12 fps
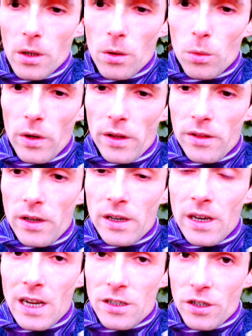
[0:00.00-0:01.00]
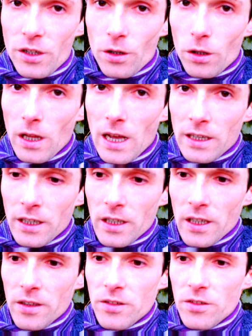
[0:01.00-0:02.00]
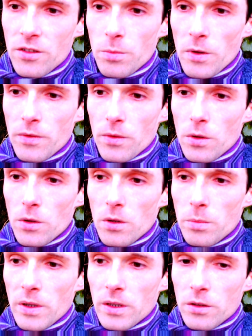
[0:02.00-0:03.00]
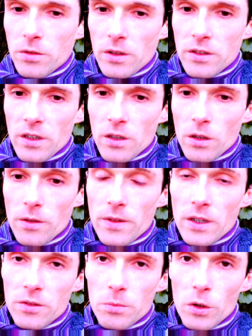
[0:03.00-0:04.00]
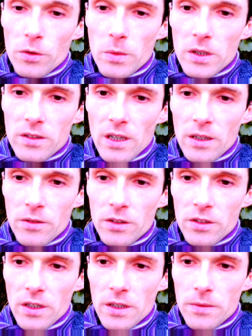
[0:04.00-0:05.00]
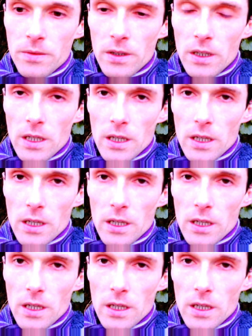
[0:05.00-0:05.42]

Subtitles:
with national anarchists before, been critical of this movement, and received